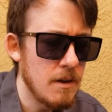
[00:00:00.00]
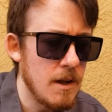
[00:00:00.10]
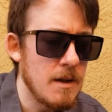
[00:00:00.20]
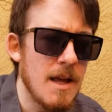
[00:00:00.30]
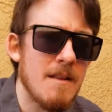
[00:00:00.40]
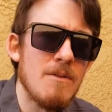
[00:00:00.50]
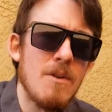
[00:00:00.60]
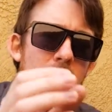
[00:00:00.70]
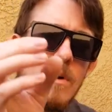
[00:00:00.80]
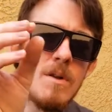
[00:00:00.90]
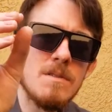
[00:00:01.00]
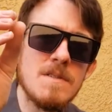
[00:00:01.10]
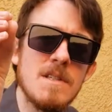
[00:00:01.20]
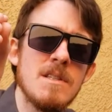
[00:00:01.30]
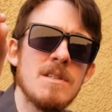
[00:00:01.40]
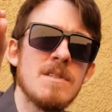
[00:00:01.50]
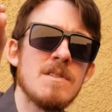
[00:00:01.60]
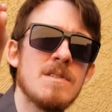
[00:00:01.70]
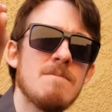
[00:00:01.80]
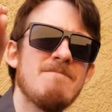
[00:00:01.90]
And see, this
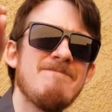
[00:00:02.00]
is